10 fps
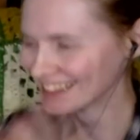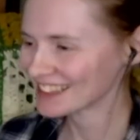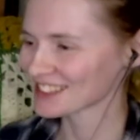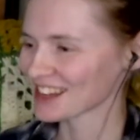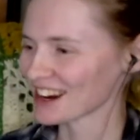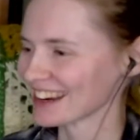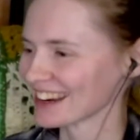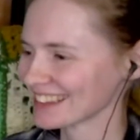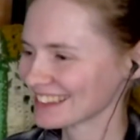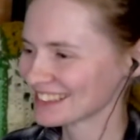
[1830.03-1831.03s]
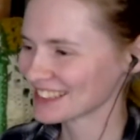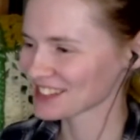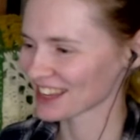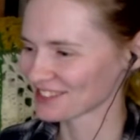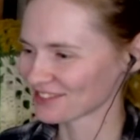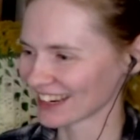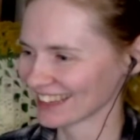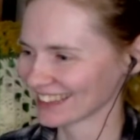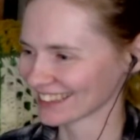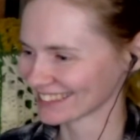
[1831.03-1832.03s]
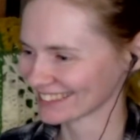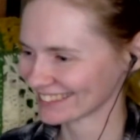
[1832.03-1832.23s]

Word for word: Sorry, it's just kind of funny looking.